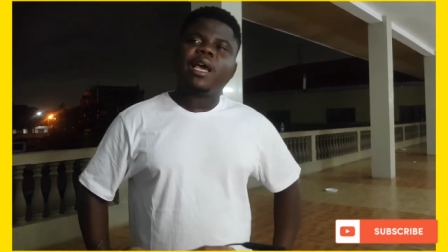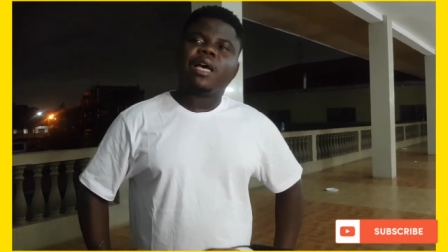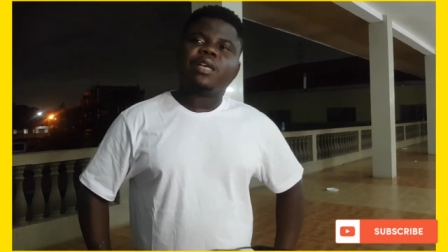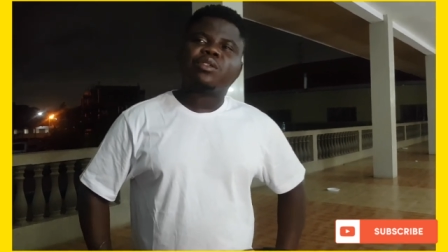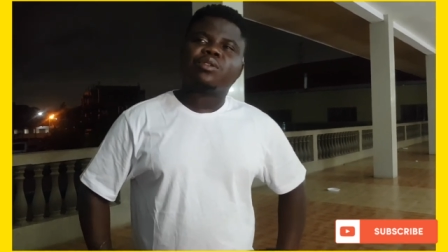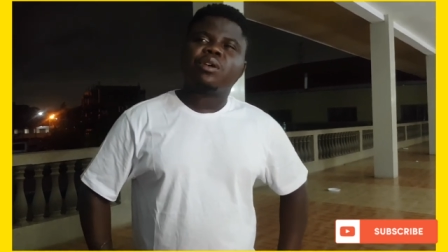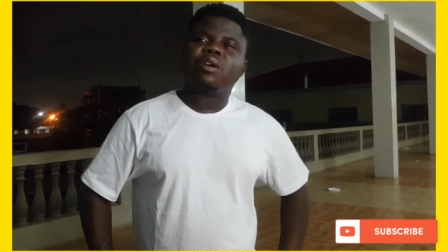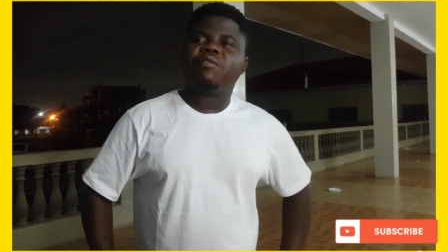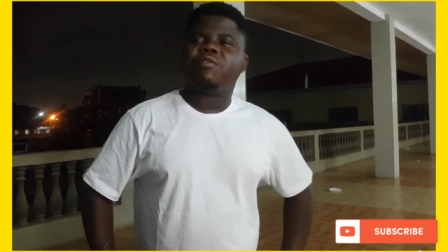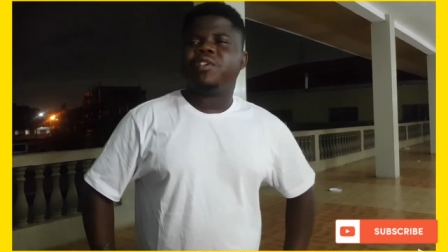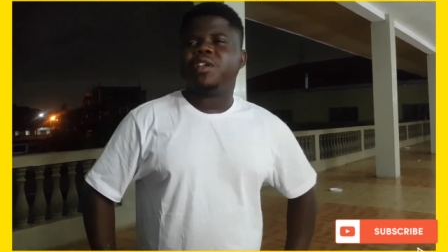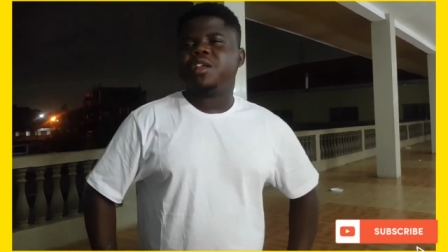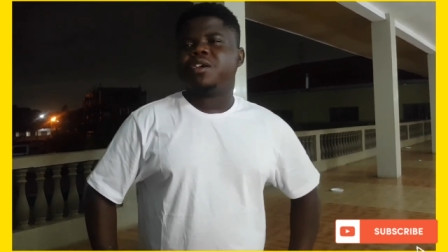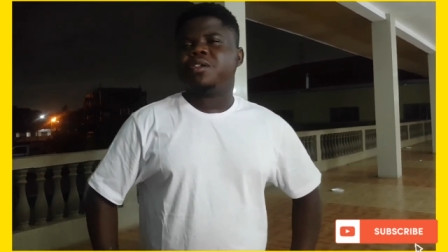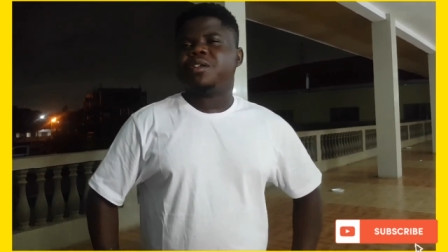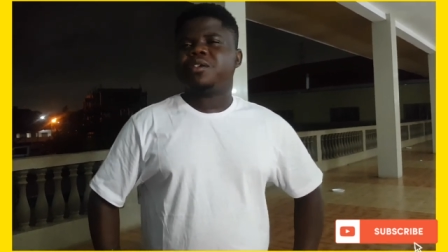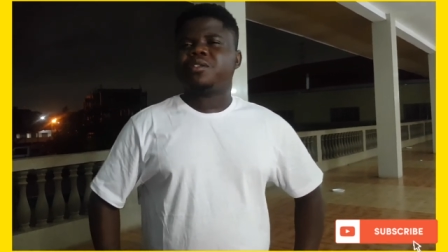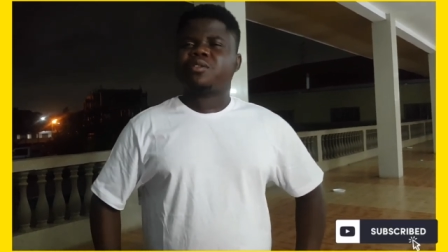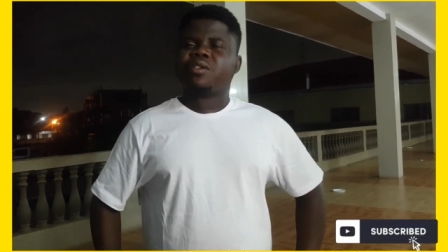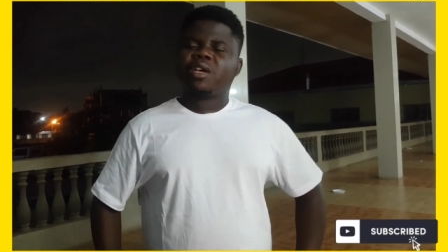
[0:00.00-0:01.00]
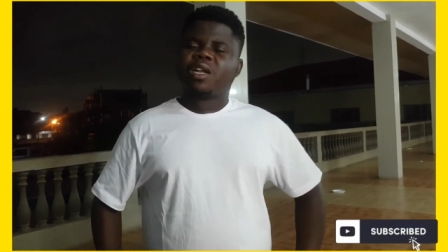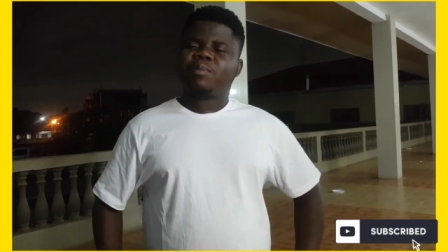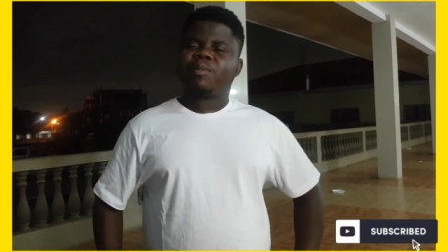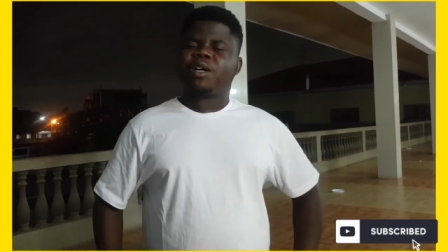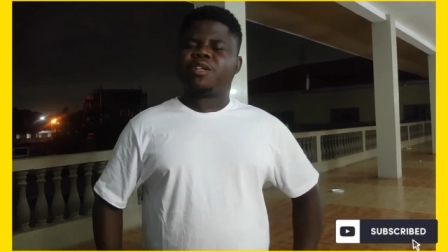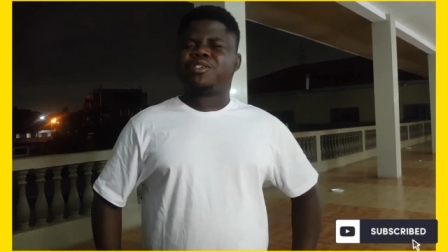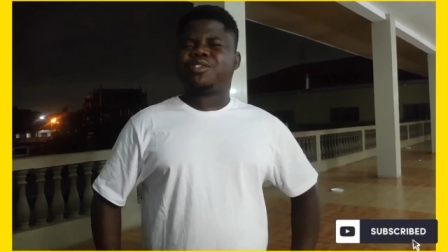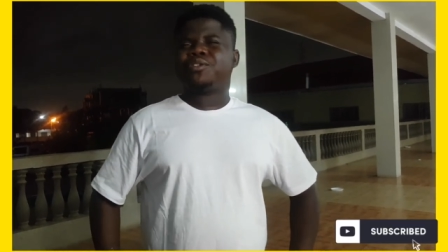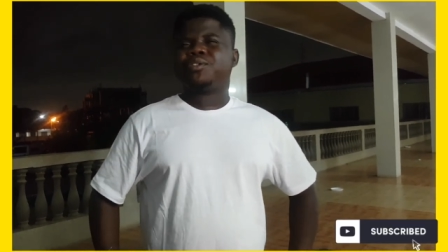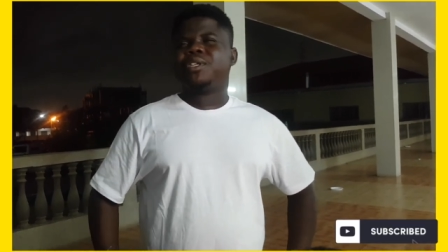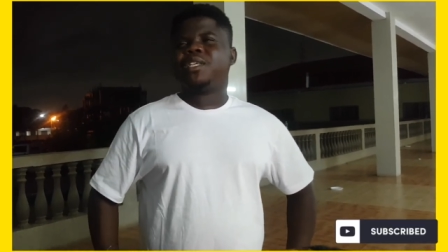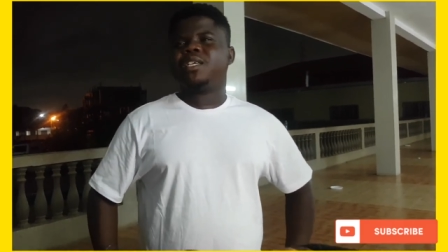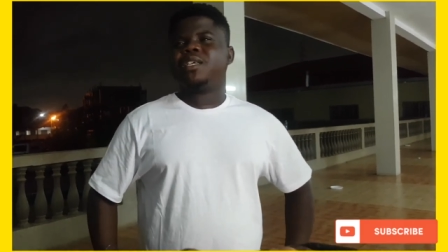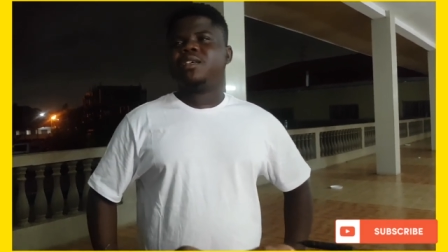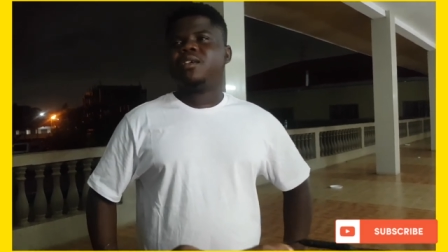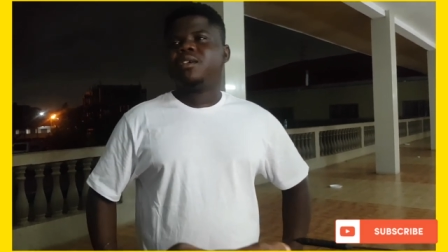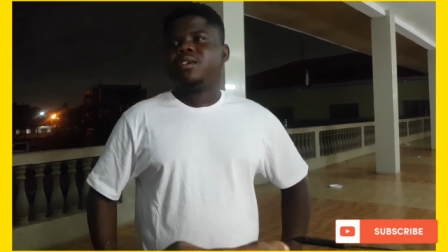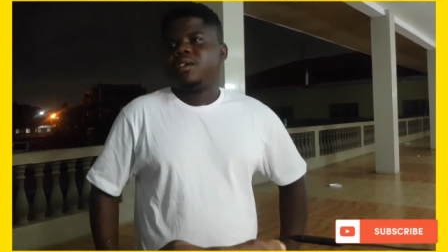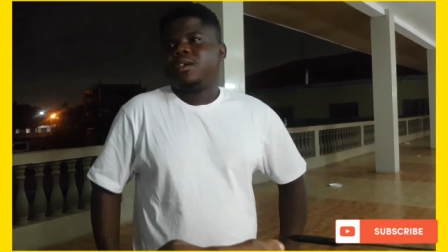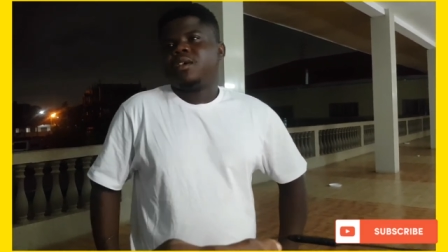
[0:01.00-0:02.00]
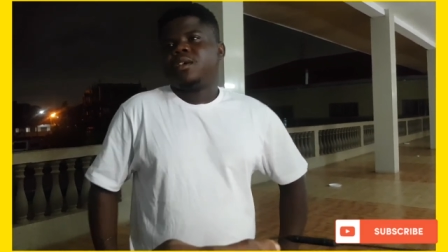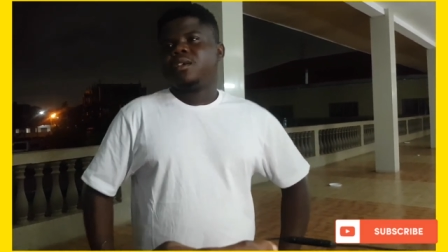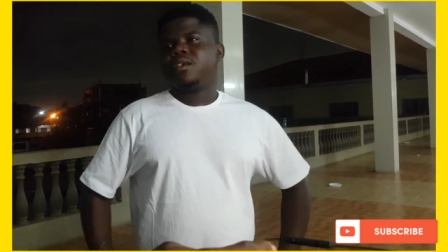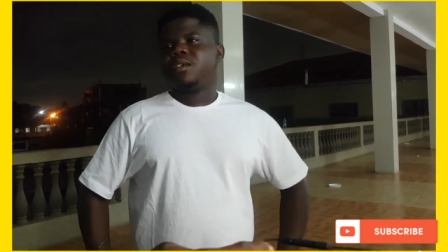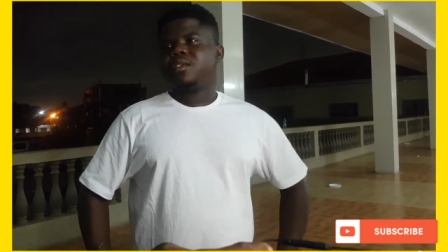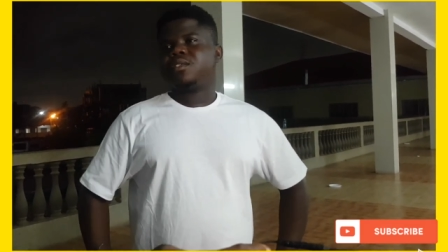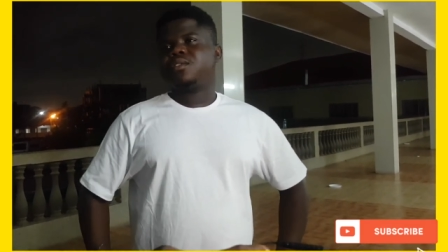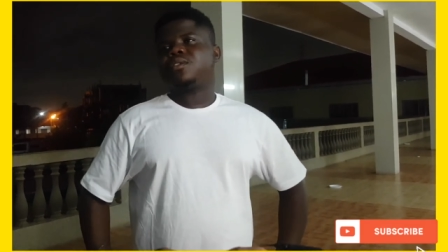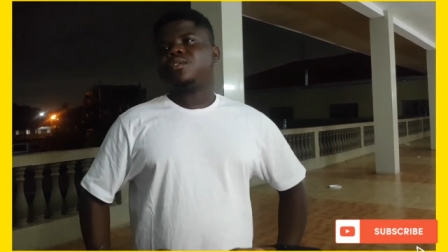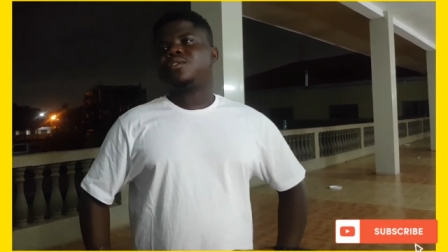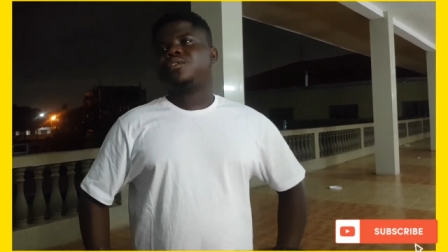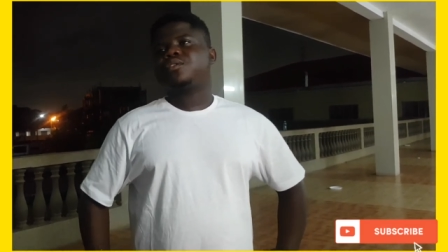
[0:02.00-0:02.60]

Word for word: I saw a video they're talking about Trudy. It's not